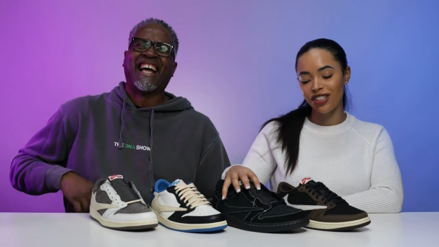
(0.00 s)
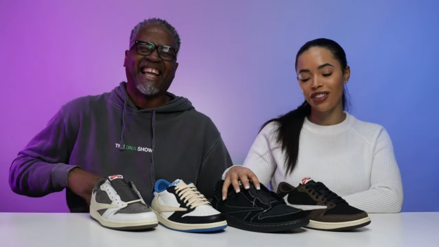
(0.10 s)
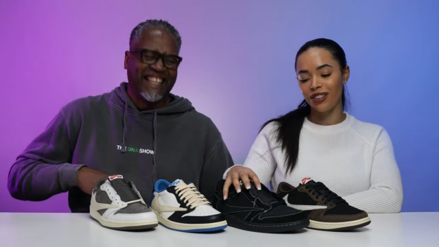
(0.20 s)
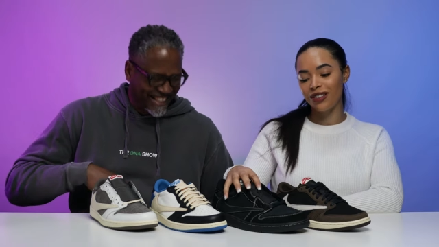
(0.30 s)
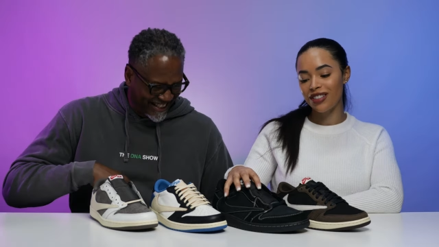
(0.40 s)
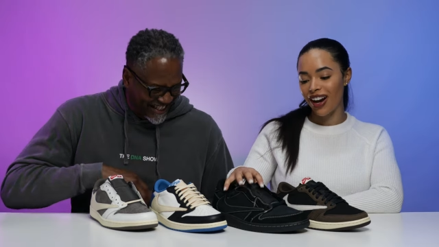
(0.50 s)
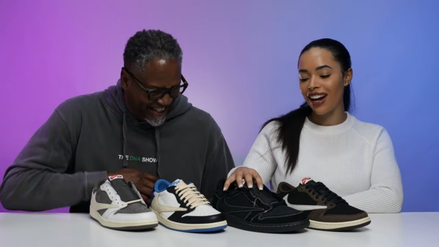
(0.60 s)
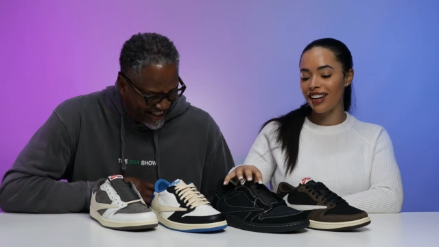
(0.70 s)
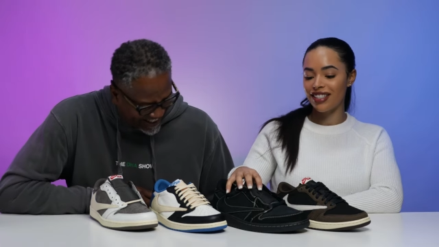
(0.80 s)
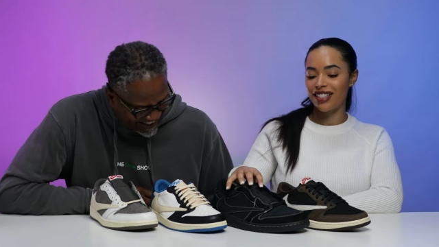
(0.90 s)
Speaker 1: shoe. So
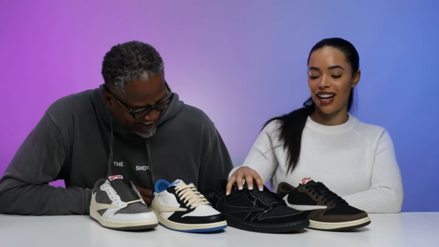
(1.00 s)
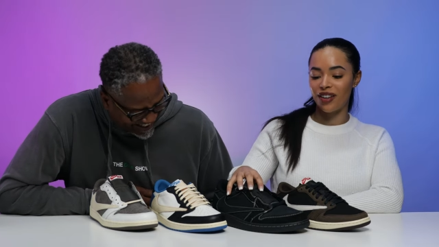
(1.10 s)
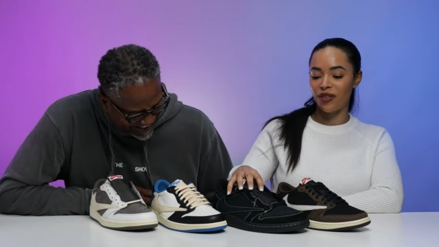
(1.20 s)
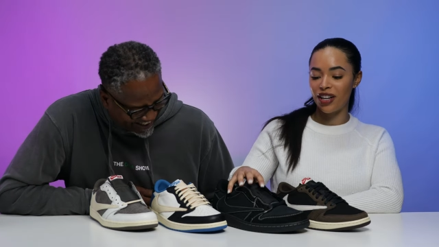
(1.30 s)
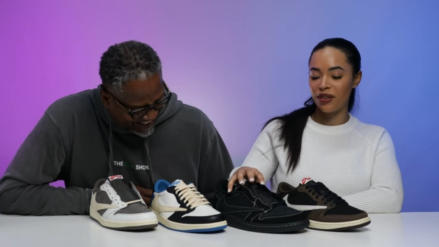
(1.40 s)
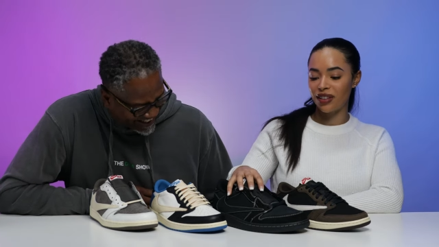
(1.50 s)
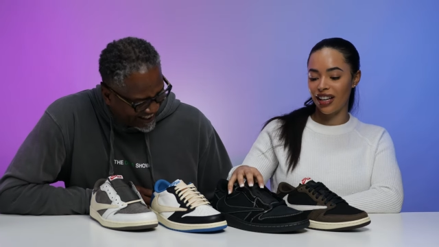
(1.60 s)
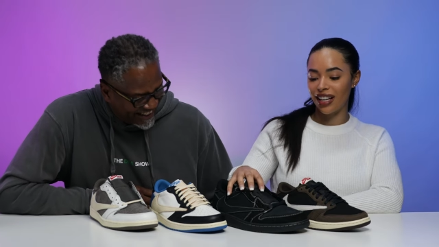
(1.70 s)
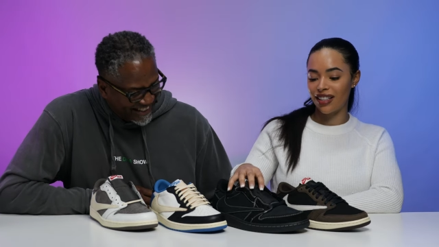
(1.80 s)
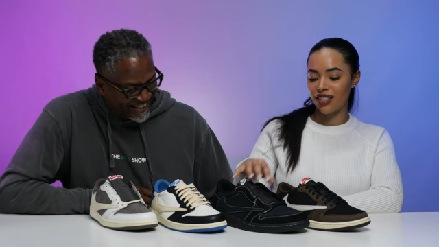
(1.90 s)
I understand why you
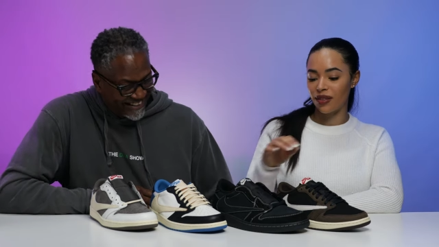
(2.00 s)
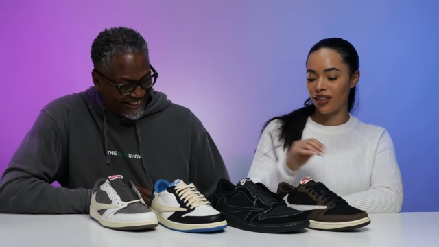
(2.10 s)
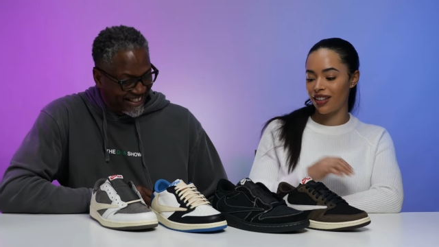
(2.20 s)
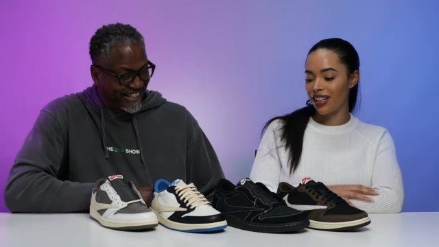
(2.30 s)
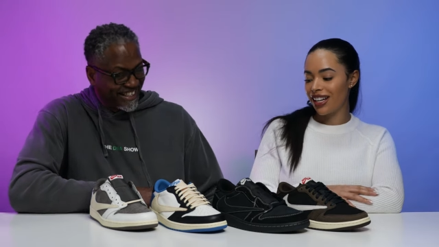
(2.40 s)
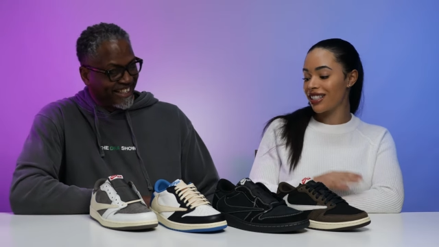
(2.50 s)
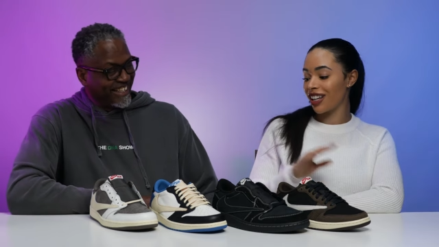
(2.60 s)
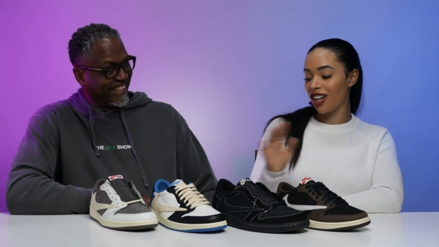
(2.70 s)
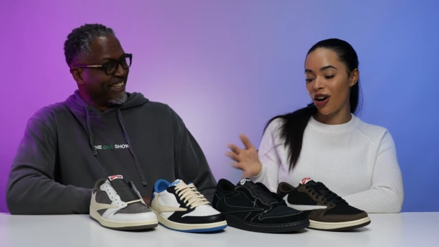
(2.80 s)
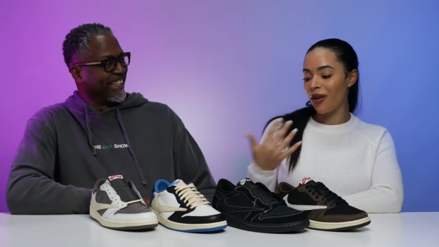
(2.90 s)
would like this one. It's
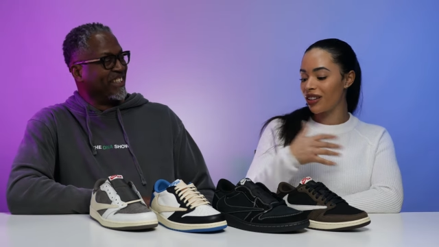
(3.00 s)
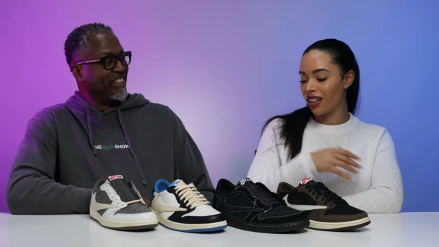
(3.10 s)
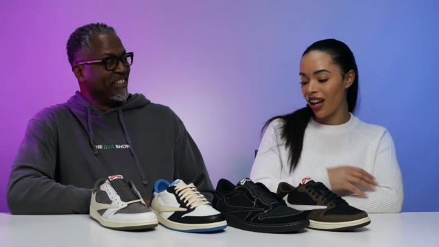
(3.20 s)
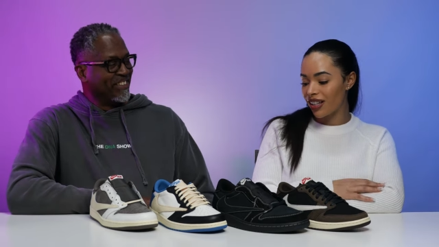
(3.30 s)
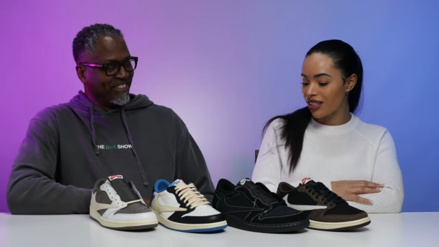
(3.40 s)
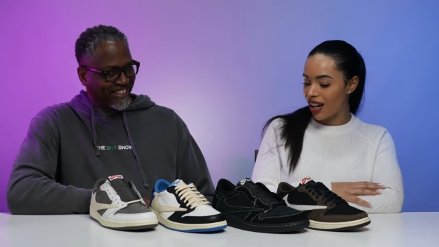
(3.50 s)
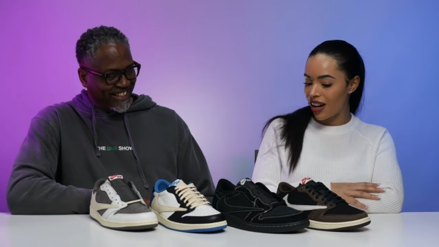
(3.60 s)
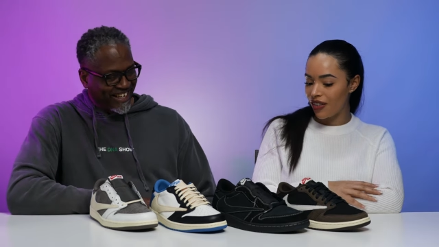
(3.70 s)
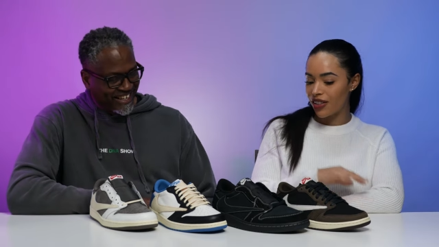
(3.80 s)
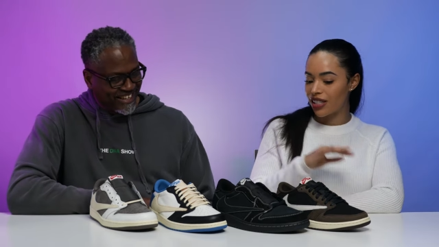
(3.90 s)
gonna go with a lot of
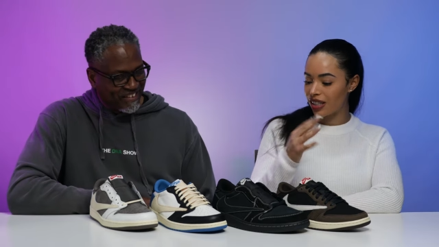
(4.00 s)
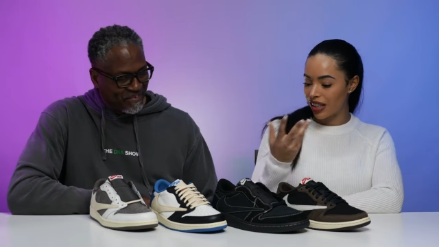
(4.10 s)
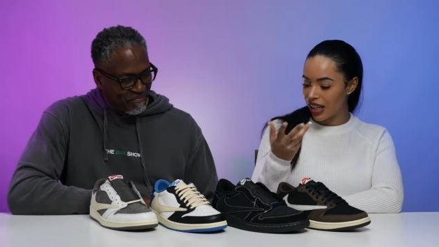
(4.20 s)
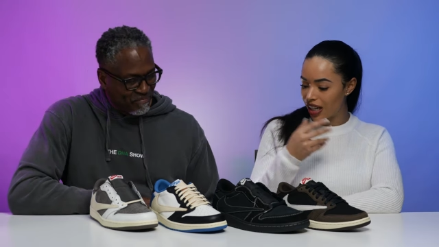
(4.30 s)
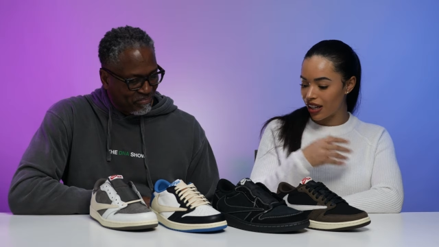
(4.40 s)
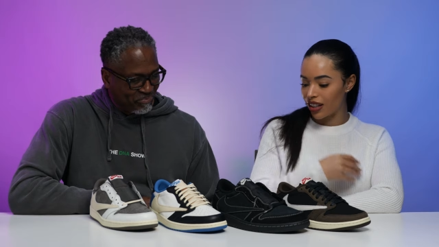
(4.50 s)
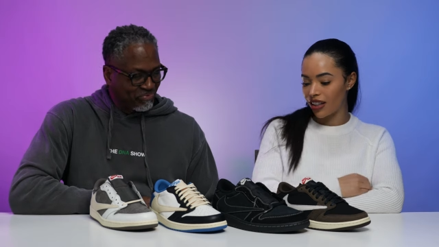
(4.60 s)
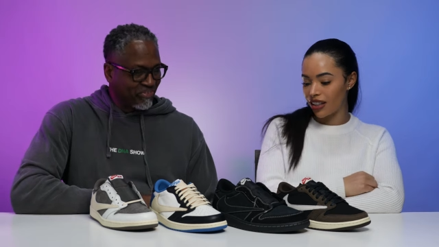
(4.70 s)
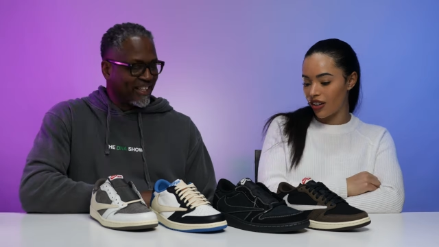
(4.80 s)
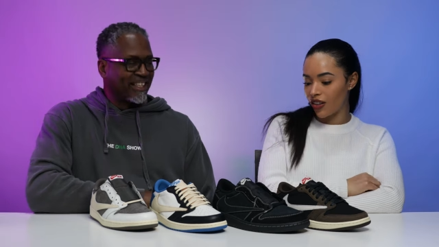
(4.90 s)
stuff. It's sleek,
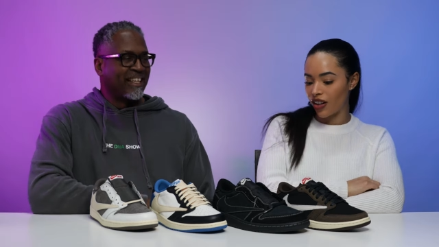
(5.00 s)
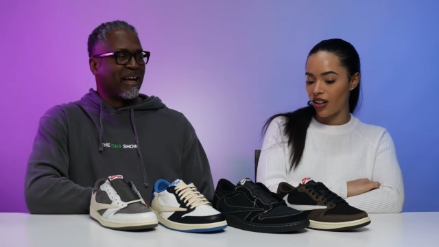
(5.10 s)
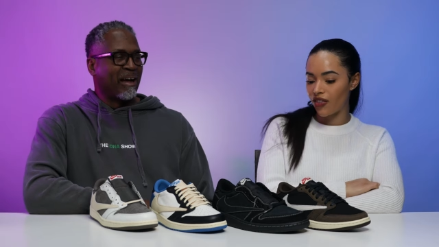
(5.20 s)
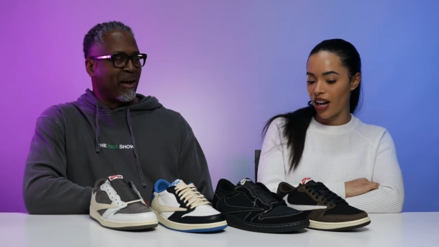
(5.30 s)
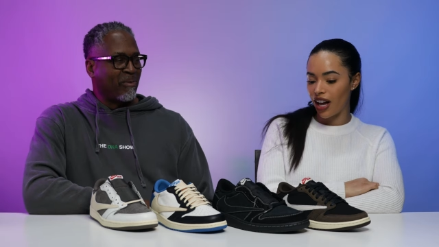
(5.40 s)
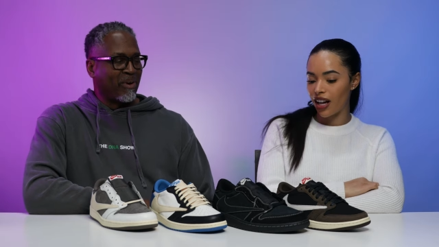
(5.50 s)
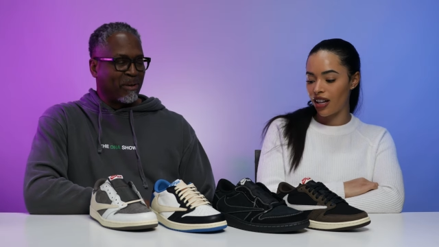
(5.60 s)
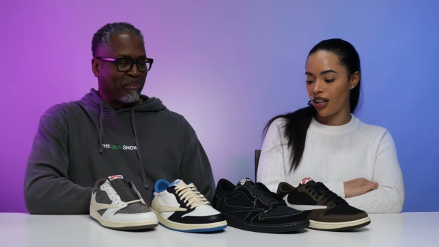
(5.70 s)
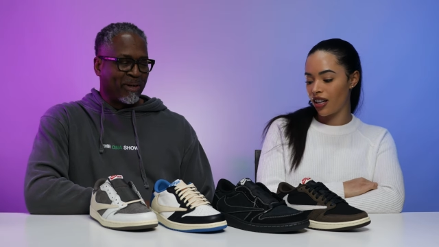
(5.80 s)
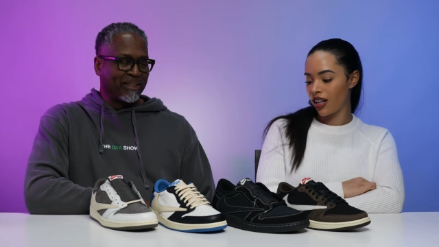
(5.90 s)
you know, all of that. I wear
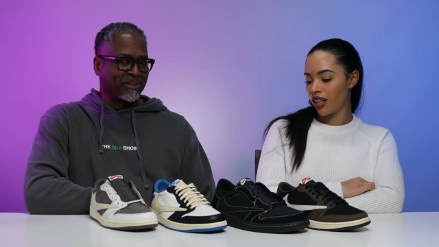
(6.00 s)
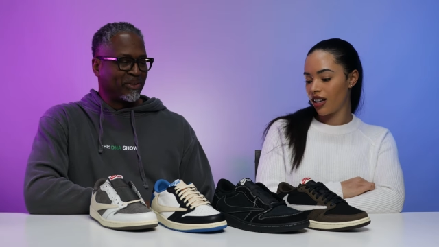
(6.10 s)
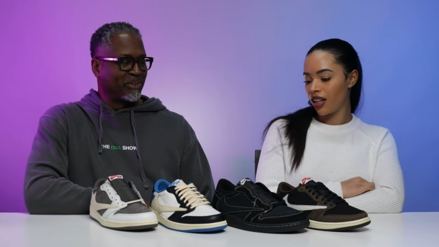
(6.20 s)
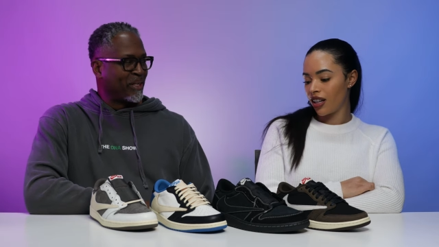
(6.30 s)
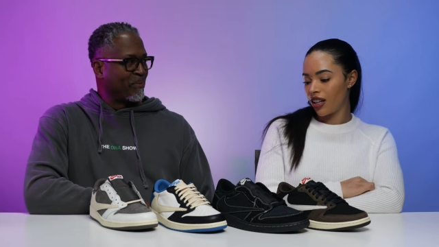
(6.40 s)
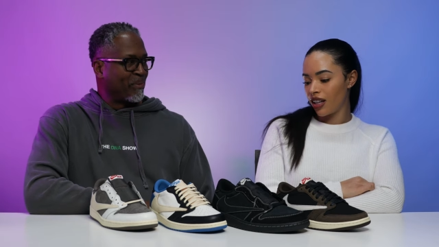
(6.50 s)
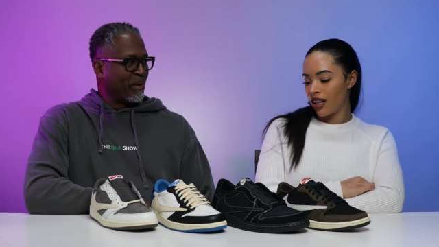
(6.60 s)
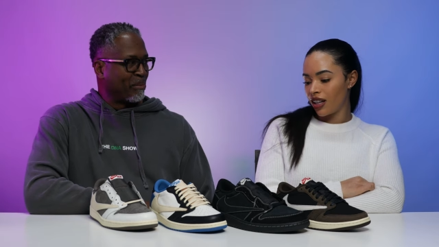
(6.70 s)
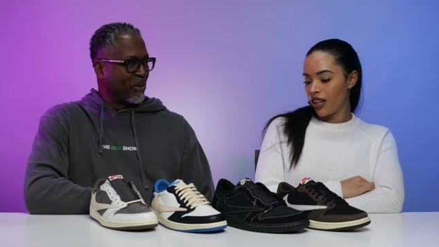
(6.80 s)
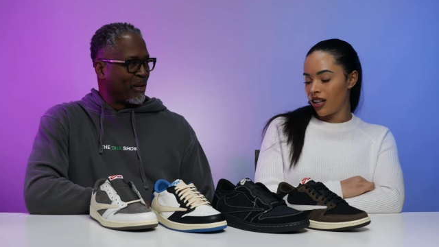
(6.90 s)
them
Speaker 2: Prestos till they
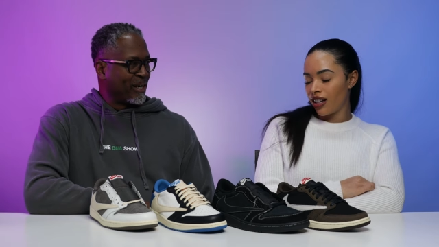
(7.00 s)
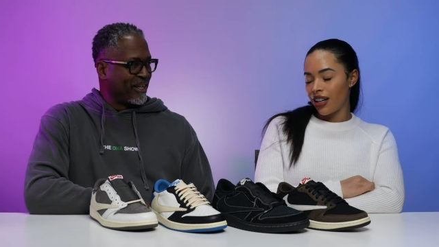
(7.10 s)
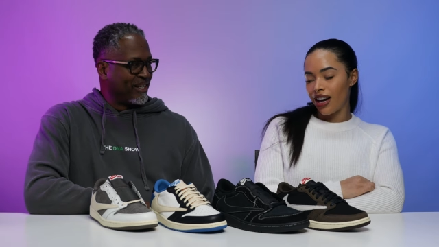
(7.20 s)
fall apart.